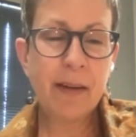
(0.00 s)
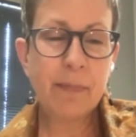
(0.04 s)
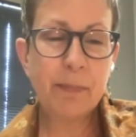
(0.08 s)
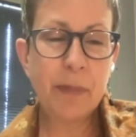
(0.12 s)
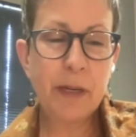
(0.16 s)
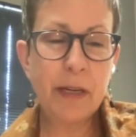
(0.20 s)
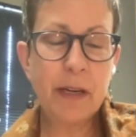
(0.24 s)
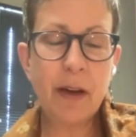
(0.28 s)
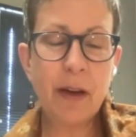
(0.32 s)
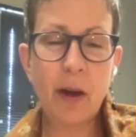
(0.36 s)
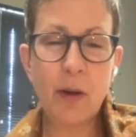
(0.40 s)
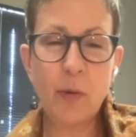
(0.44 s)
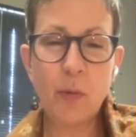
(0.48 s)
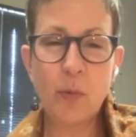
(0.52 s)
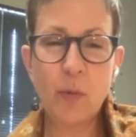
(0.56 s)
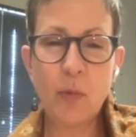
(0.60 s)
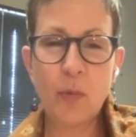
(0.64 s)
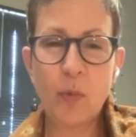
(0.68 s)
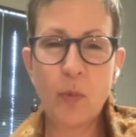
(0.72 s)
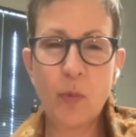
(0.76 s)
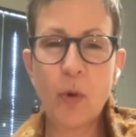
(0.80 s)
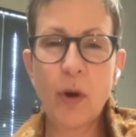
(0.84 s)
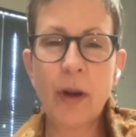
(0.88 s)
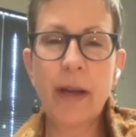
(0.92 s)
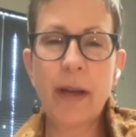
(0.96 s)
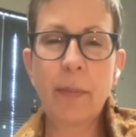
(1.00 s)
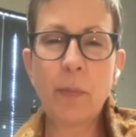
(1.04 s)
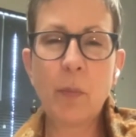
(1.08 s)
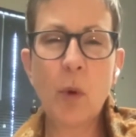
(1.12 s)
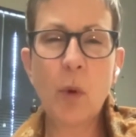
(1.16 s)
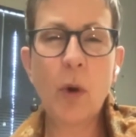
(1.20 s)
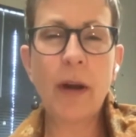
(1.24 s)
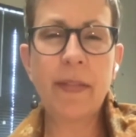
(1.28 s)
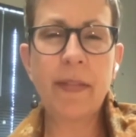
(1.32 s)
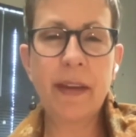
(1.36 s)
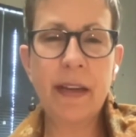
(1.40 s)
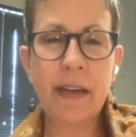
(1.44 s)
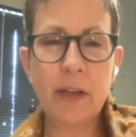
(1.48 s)
begun working
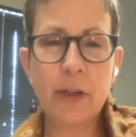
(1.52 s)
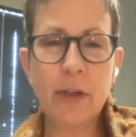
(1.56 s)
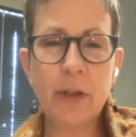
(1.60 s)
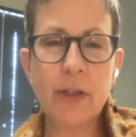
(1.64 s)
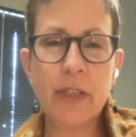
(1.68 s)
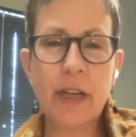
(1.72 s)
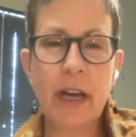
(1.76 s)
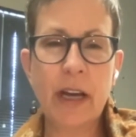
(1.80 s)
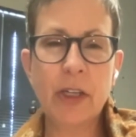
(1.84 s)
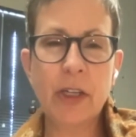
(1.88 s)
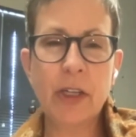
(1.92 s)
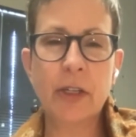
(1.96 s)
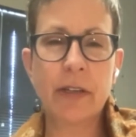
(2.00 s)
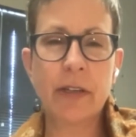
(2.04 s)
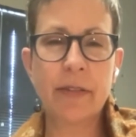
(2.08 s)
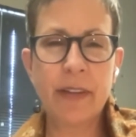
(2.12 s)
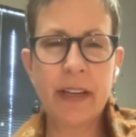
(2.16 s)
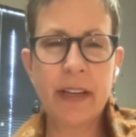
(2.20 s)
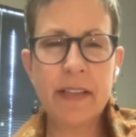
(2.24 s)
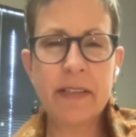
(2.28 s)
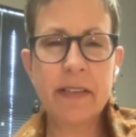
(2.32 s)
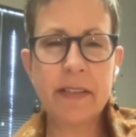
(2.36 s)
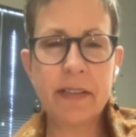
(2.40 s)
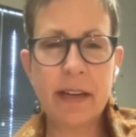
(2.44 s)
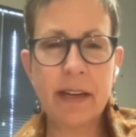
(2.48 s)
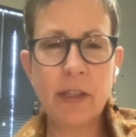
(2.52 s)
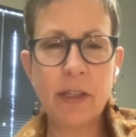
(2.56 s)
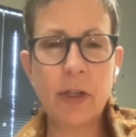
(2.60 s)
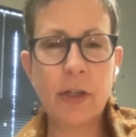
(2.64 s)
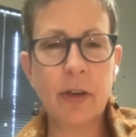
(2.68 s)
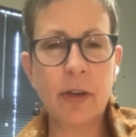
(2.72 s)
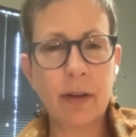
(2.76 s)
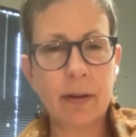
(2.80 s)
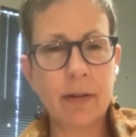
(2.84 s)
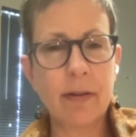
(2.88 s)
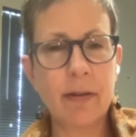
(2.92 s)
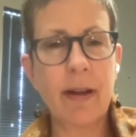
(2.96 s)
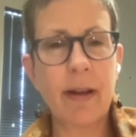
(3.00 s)
more at the intersection of kids, nature,
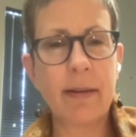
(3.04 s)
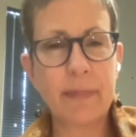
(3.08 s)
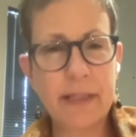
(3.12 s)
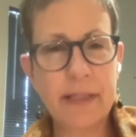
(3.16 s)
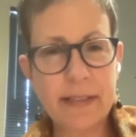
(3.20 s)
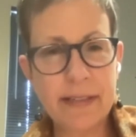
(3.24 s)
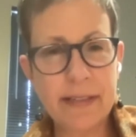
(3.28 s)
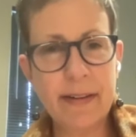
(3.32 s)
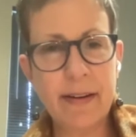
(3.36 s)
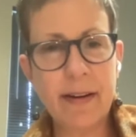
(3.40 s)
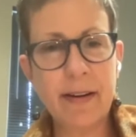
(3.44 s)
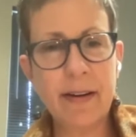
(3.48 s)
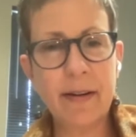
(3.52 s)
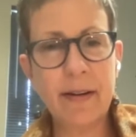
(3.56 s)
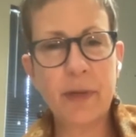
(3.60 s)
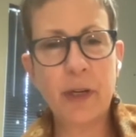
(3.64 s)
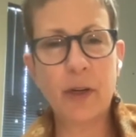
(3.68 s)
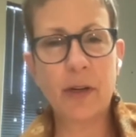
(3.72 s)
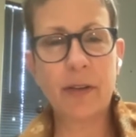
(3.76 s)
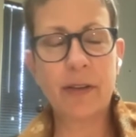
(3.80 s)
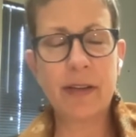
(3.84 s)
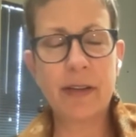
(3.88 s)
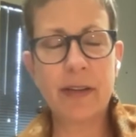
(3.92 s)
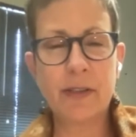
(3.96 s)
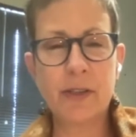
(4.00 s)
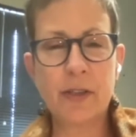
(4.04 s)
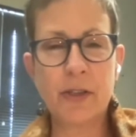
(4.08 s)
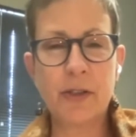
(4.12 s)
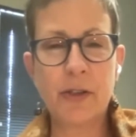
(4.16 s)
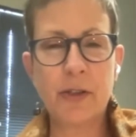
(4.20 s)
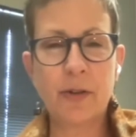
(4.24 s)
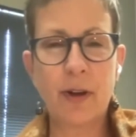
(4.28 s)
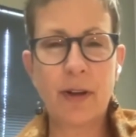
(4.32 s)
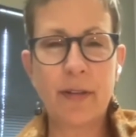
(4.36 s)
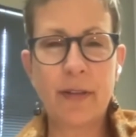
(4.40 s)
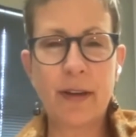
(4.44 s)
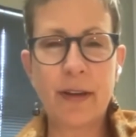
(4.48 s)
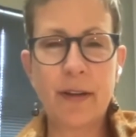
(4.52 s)
and climate here at the
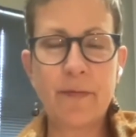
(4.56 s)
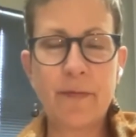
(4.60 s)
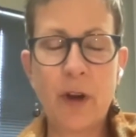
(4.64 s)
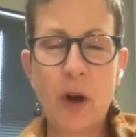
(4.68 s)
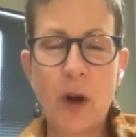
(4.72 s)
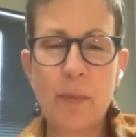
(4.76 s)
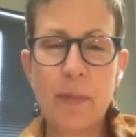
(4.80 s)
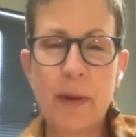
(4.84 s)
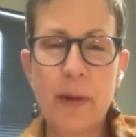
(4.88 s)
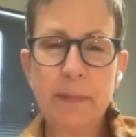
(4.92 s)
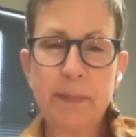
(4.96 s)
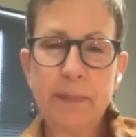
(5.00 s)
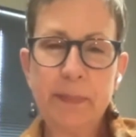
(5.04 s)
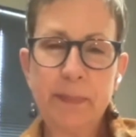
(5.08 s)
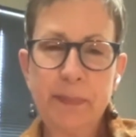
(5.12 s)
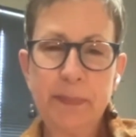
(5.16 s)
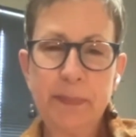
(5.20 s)
Institute on the Environment.